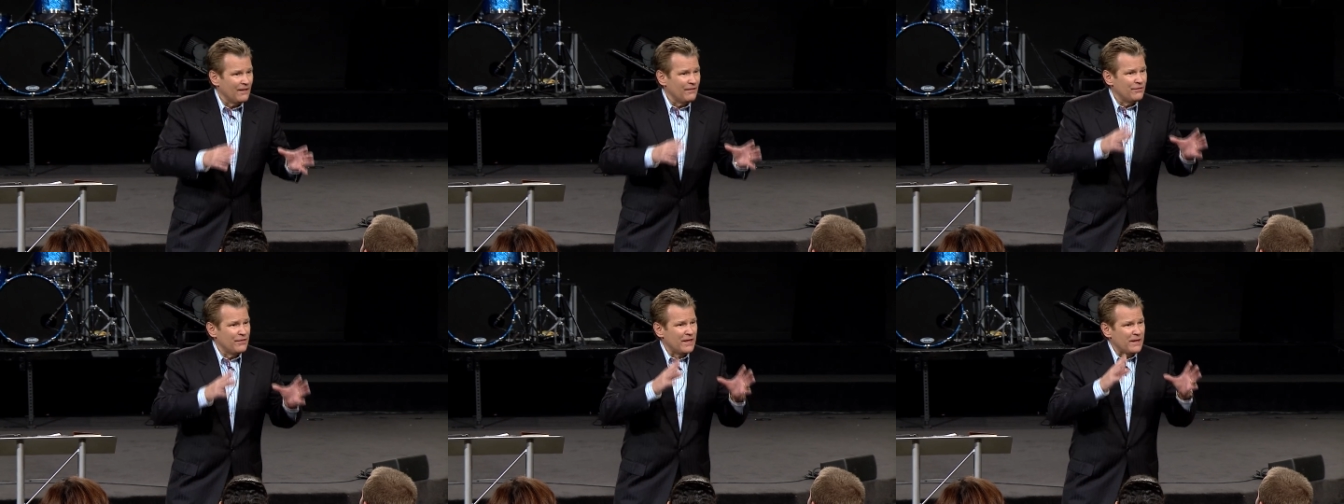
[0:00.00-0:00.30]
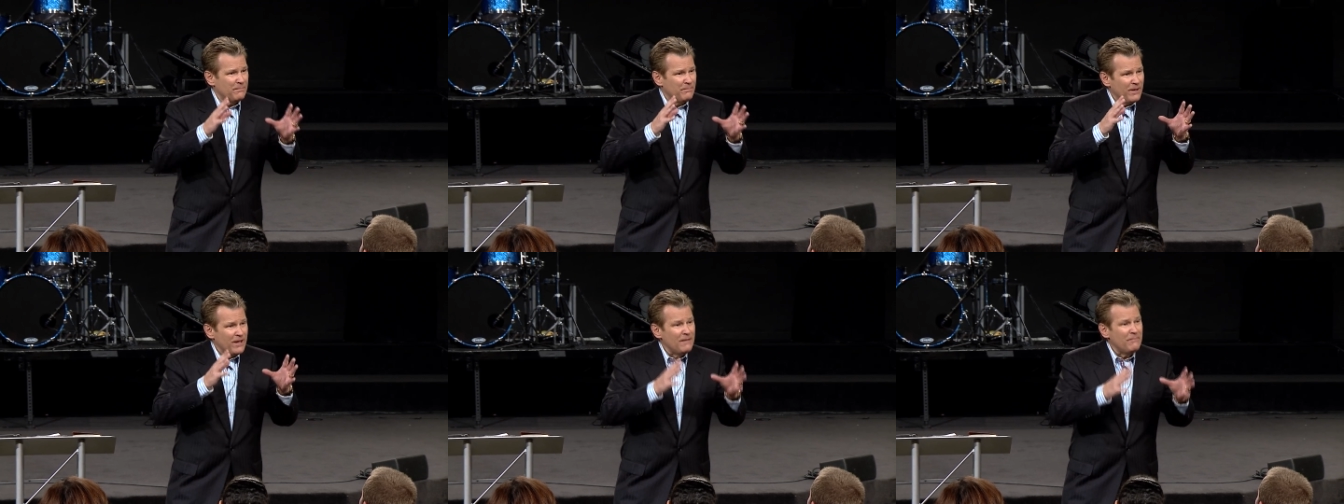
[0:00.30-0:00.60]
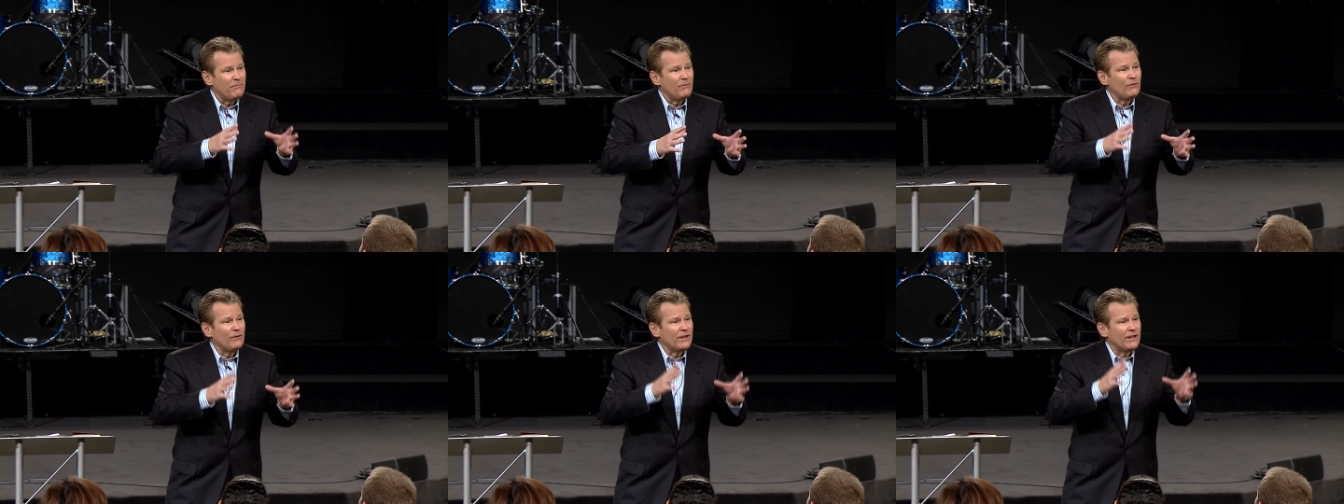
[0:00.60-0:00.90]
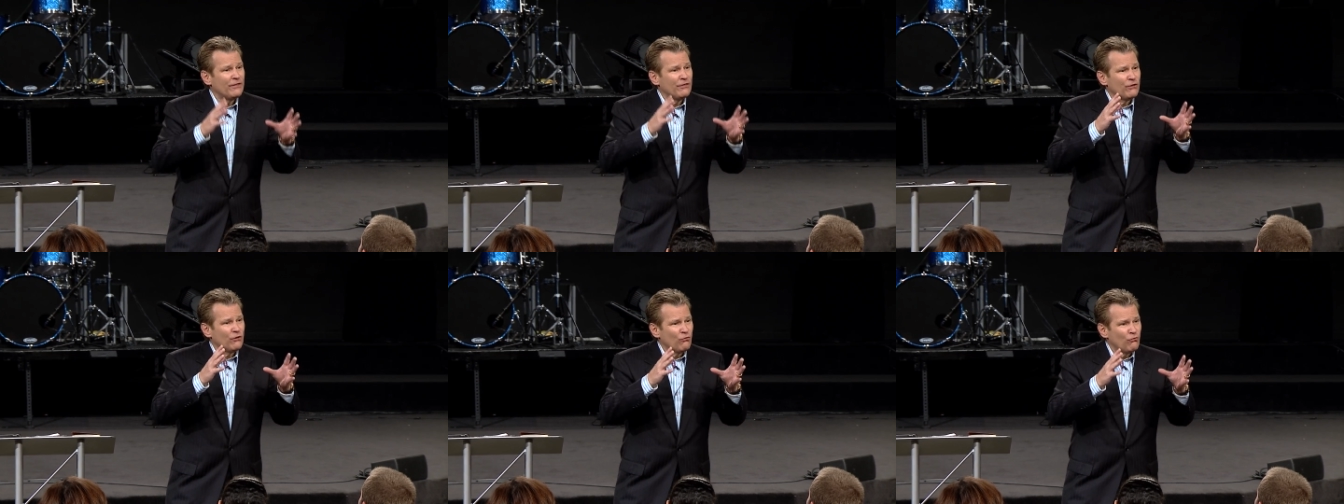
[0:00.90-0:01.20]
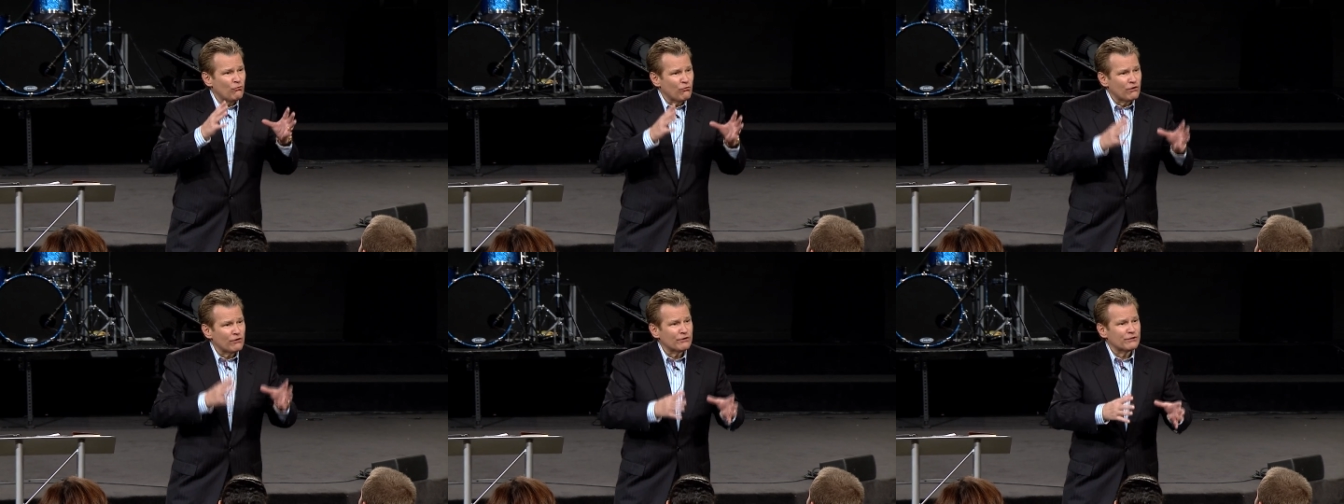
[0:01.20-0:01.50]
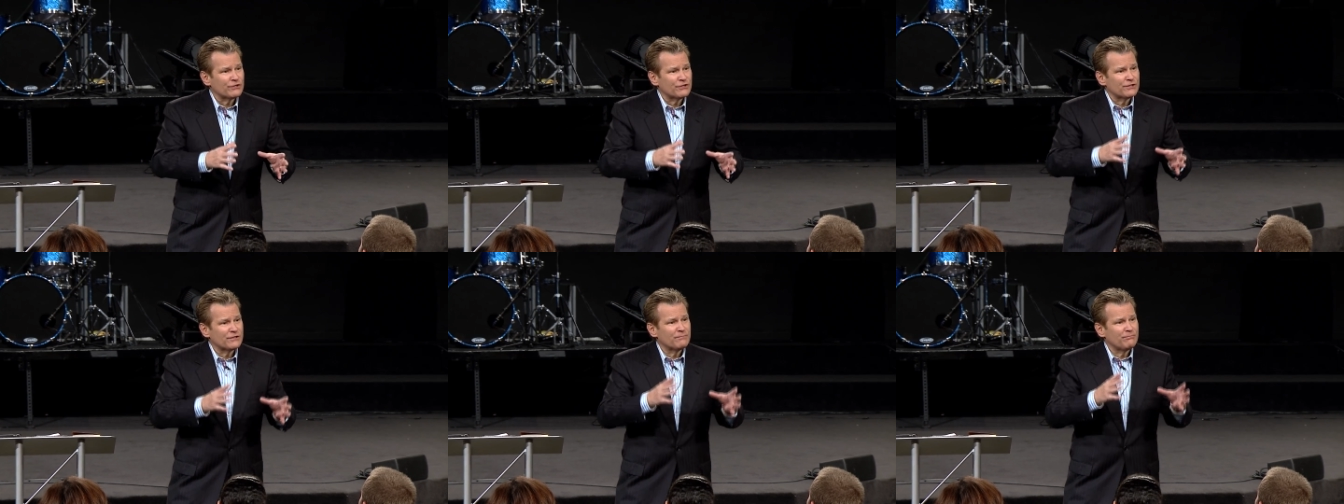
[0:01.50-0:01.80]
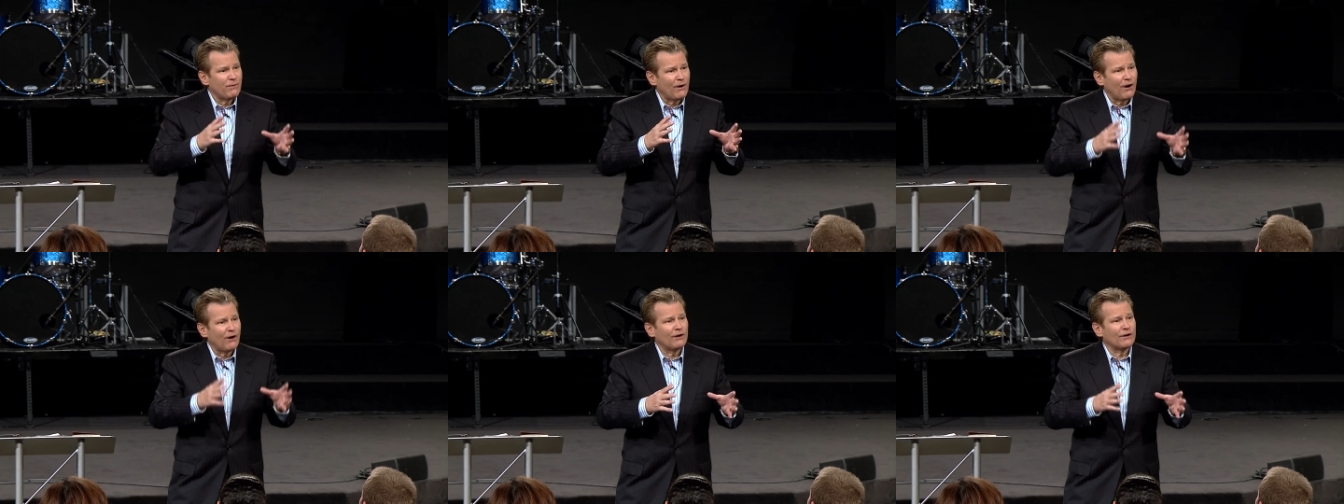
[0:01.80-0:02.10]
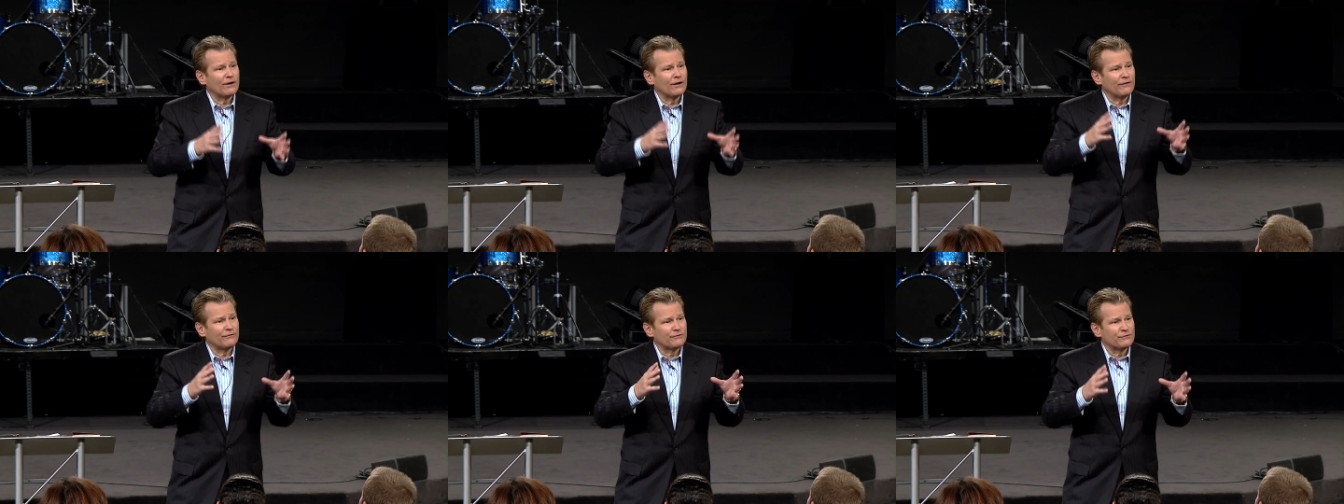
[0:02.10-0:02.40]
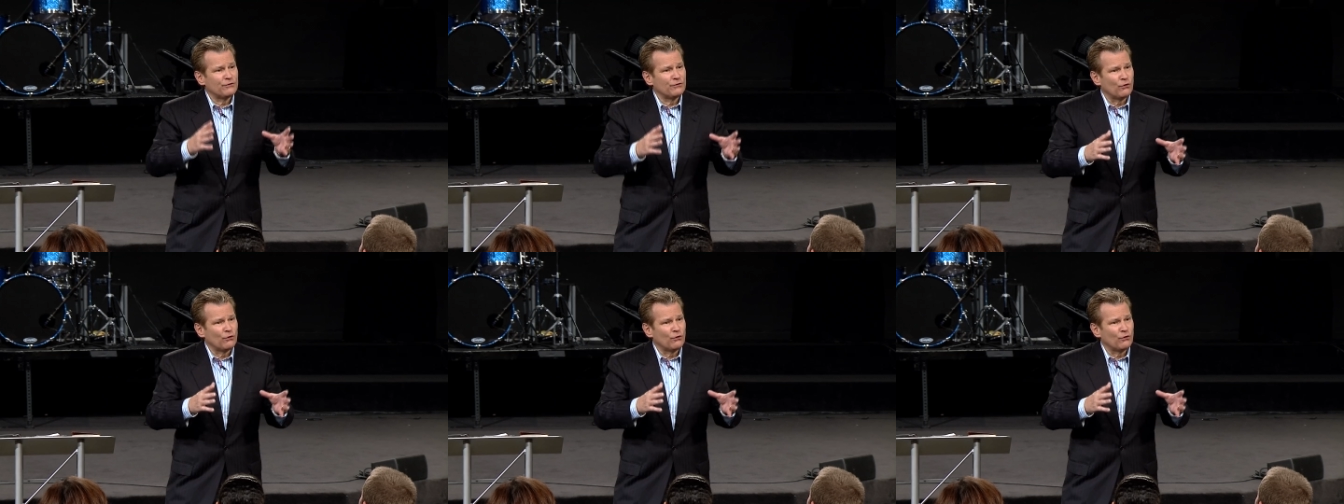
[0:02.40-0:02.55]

The people in the worst part of